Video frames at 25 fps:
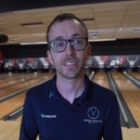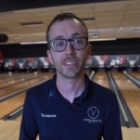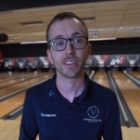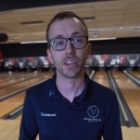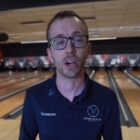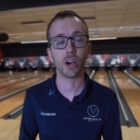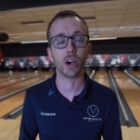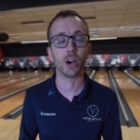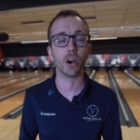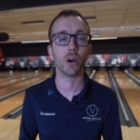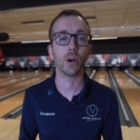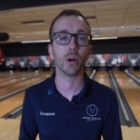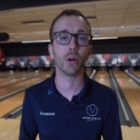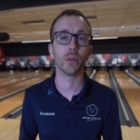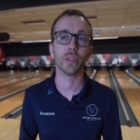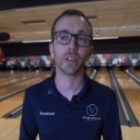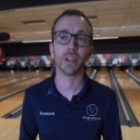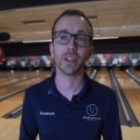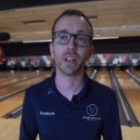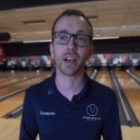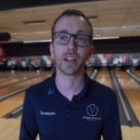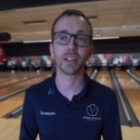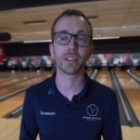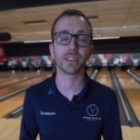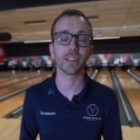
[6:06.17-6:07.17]
Oh, the,
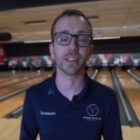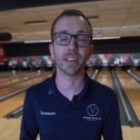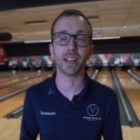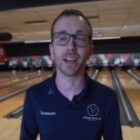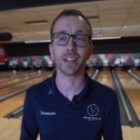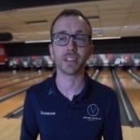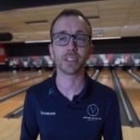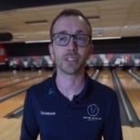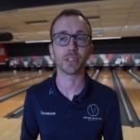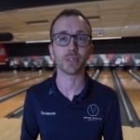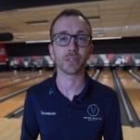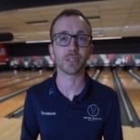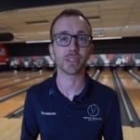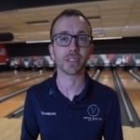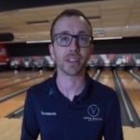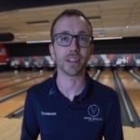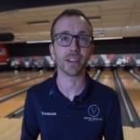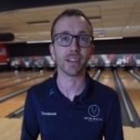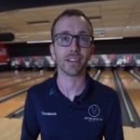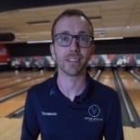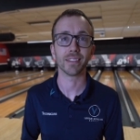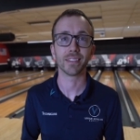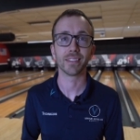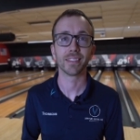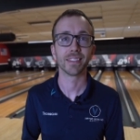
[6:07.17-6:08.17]
not, the nachos
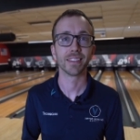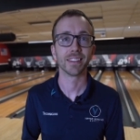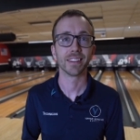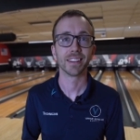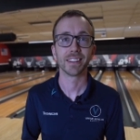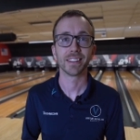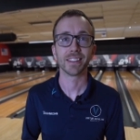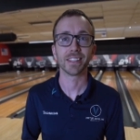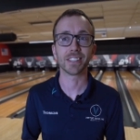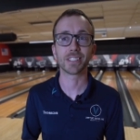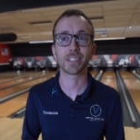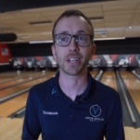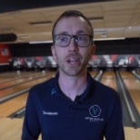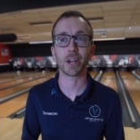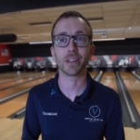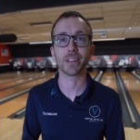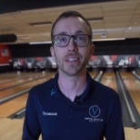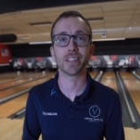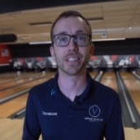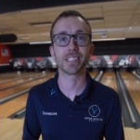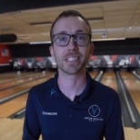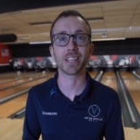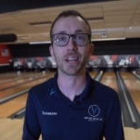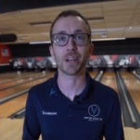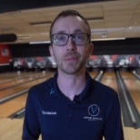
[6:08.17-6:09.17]
there. The, so
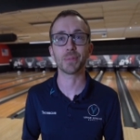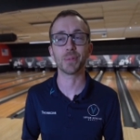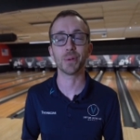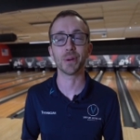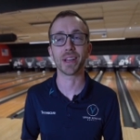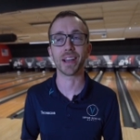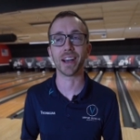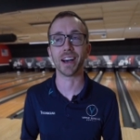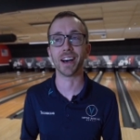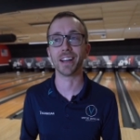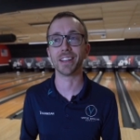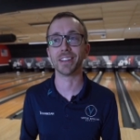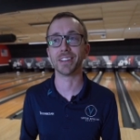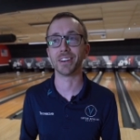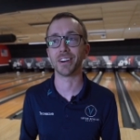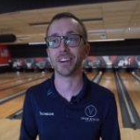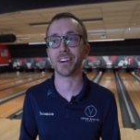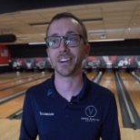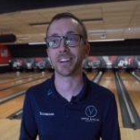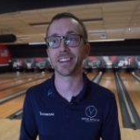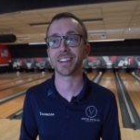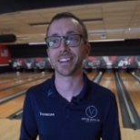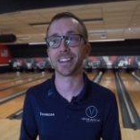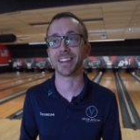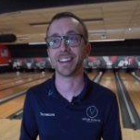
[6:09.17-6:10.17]
the South Point hot
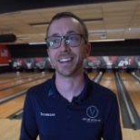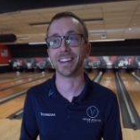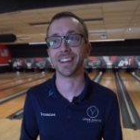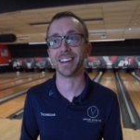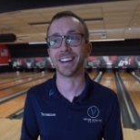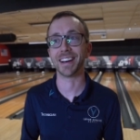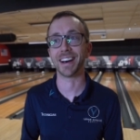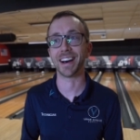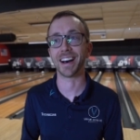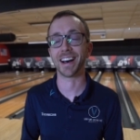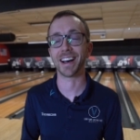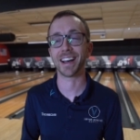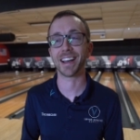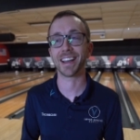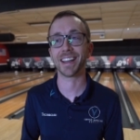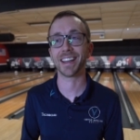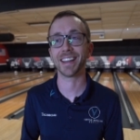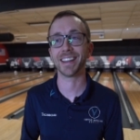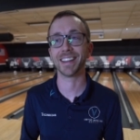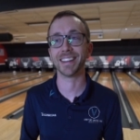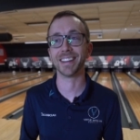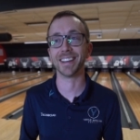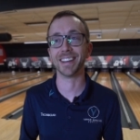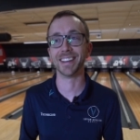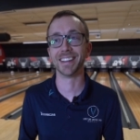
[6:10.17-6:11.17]
dog,
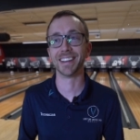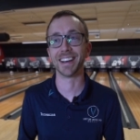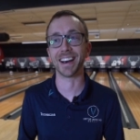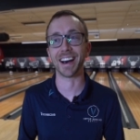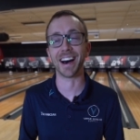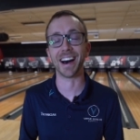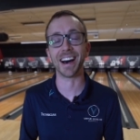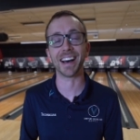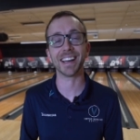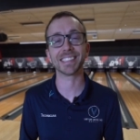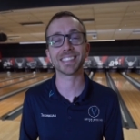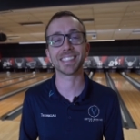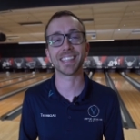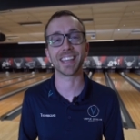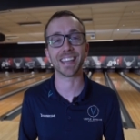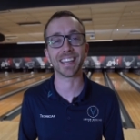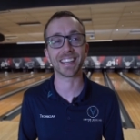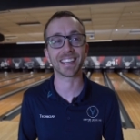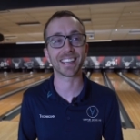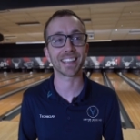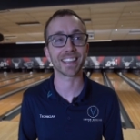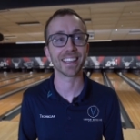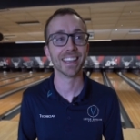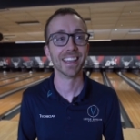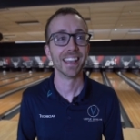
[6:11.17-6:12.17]
I, hot
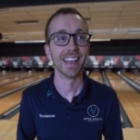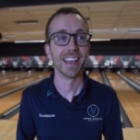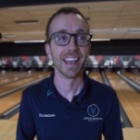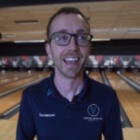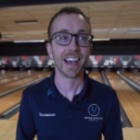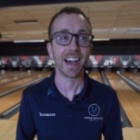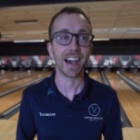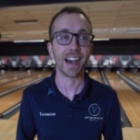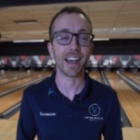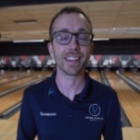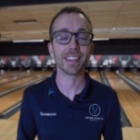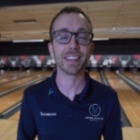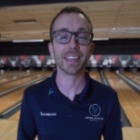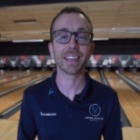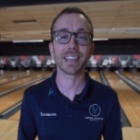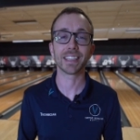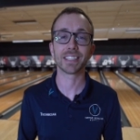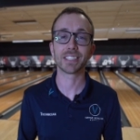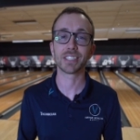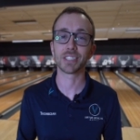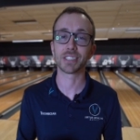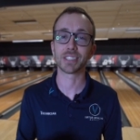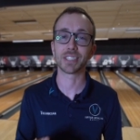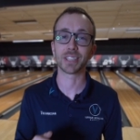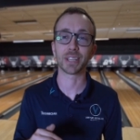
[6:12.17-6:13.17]
take, I think
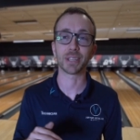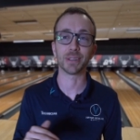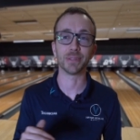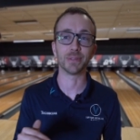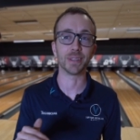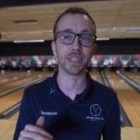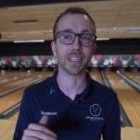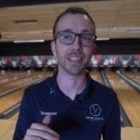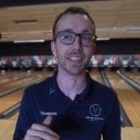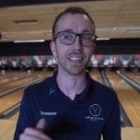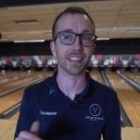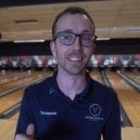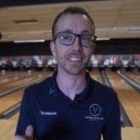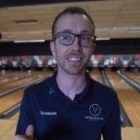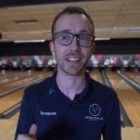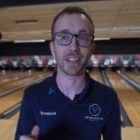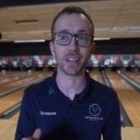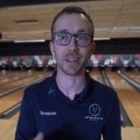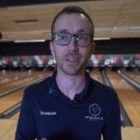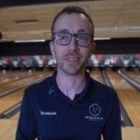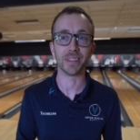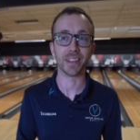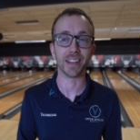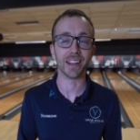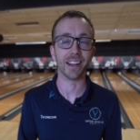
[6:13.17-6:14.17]
it's just a convenience
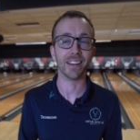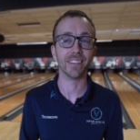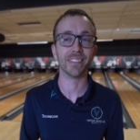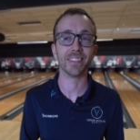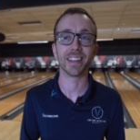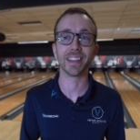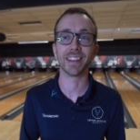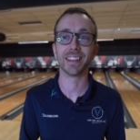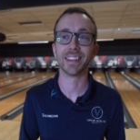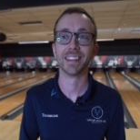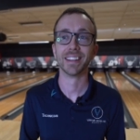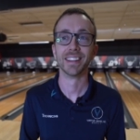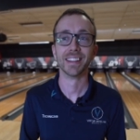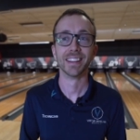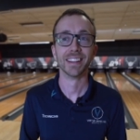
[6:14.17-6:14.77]
element. I mean,